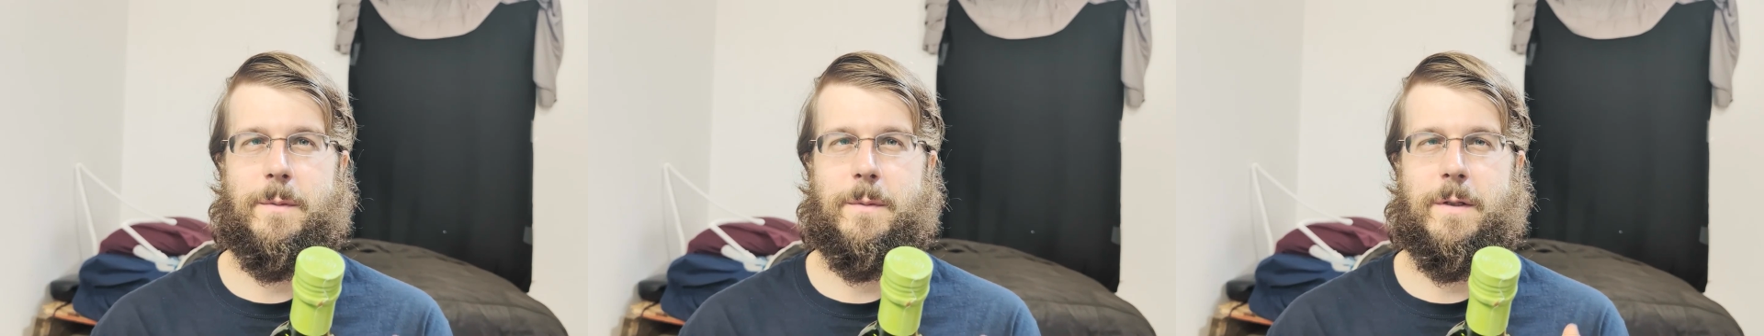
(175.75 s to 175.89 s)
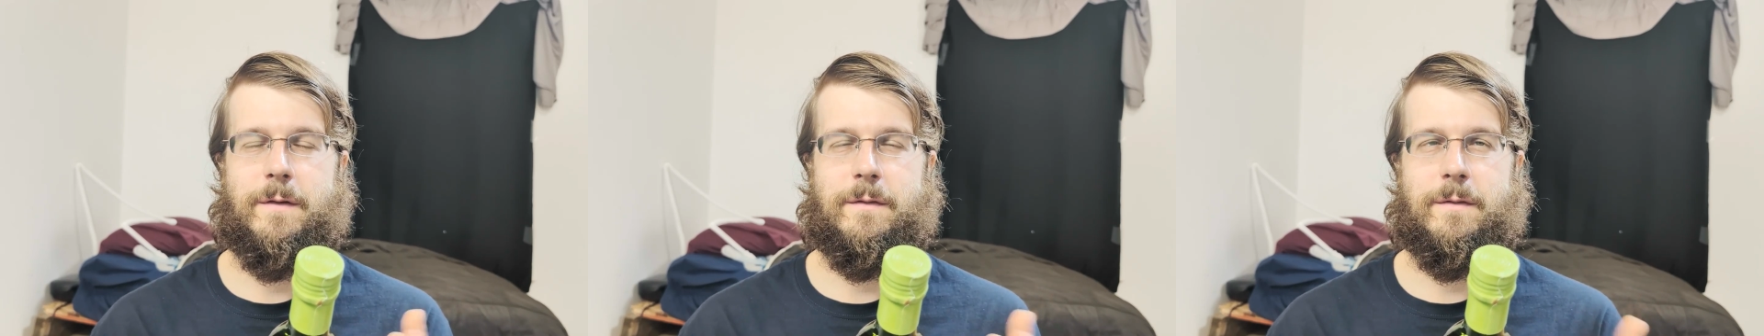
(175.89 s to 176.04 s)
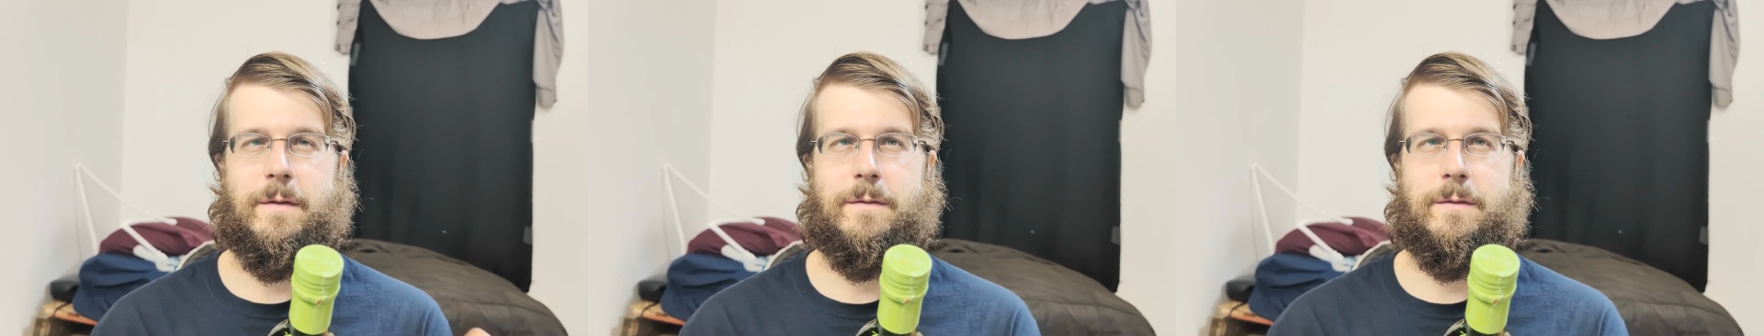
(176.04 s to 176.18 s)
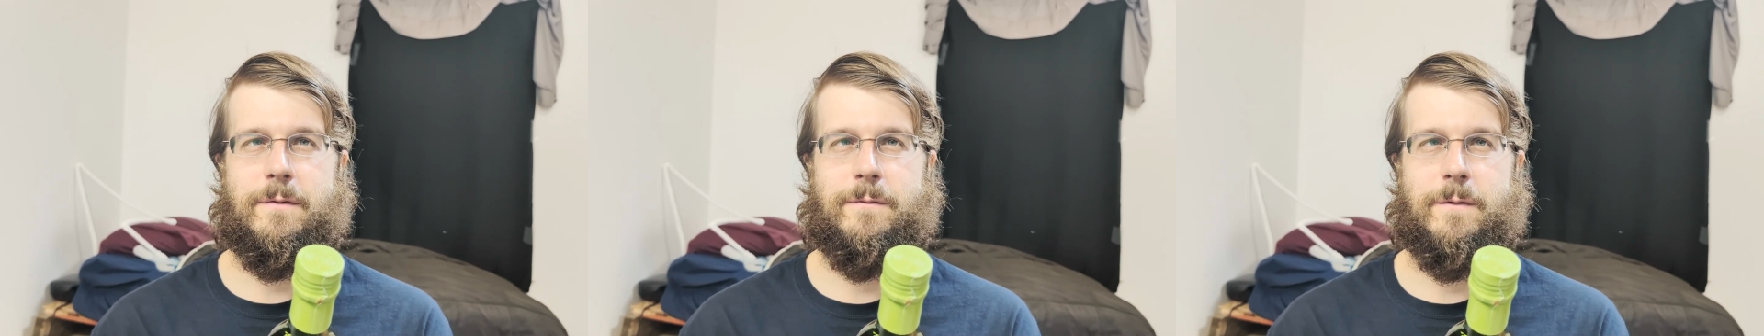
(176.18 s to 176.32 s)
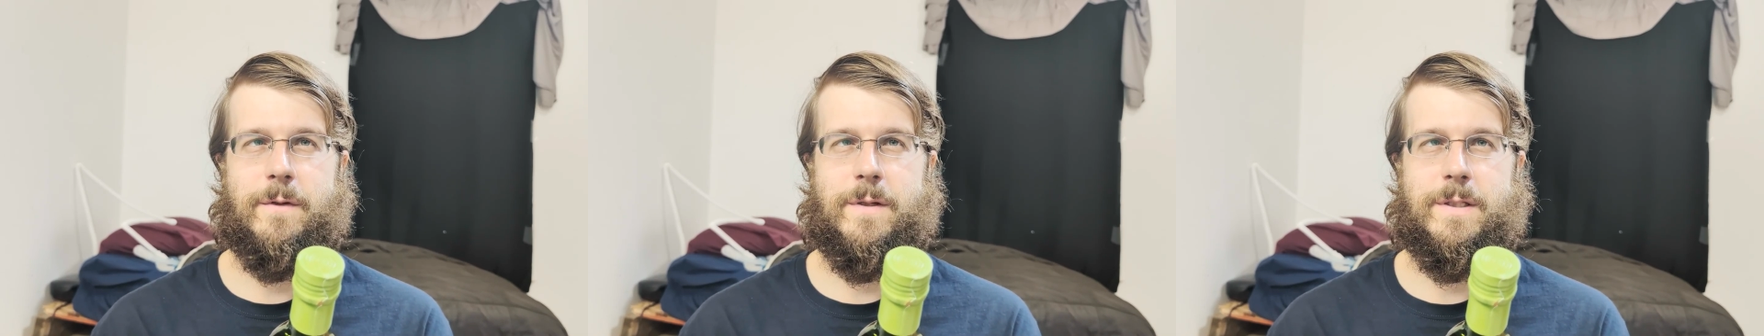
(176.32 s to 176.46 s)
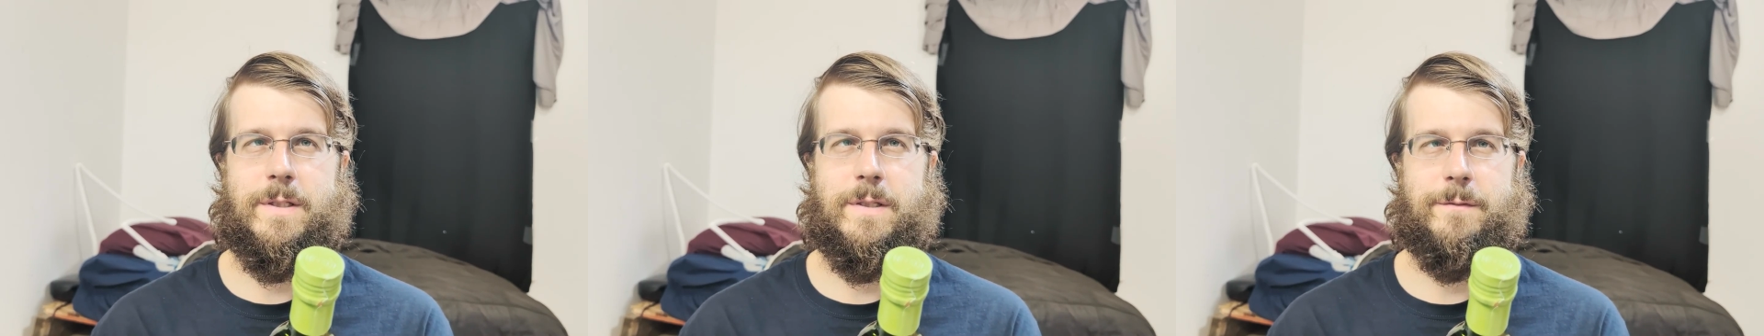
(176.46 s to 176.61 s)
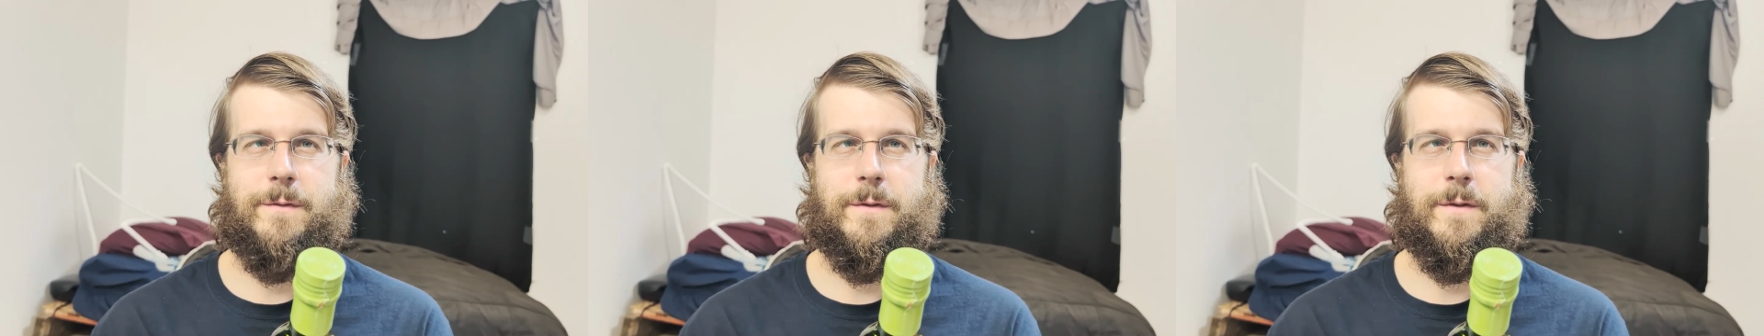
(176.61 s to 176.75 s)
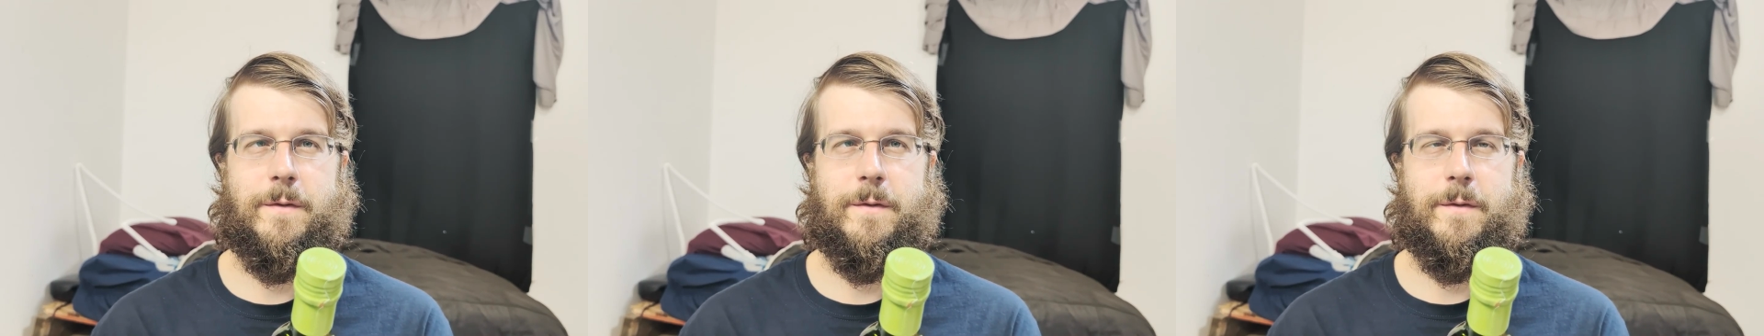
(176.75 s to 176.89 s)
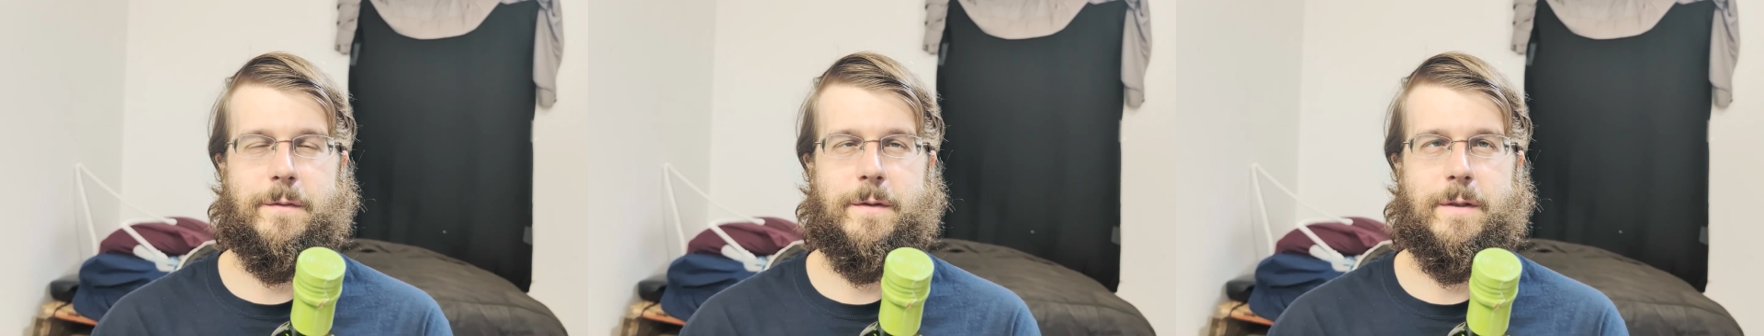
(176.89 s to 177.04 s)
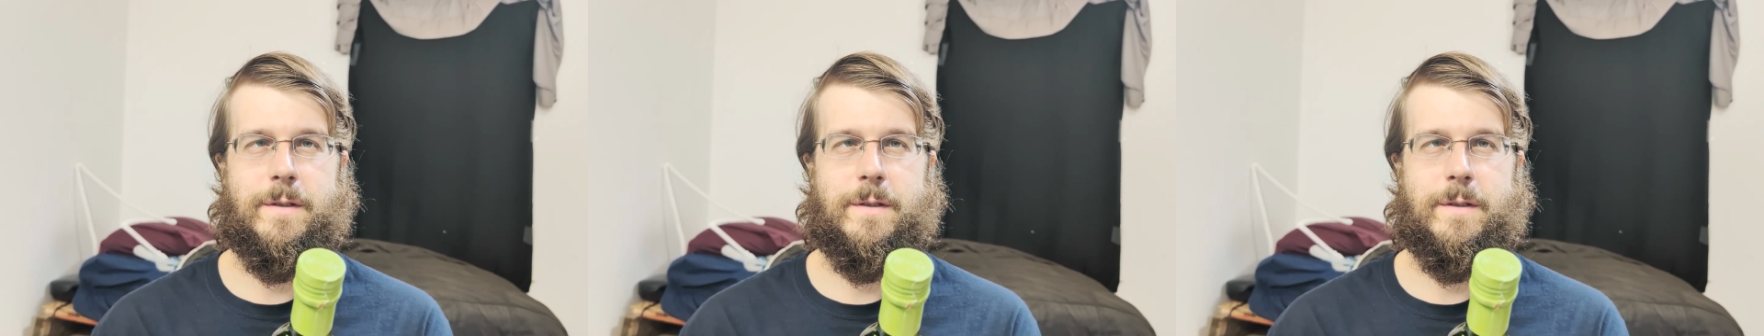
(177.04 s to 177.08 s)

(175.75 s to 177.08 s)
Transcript: because that's a very difficult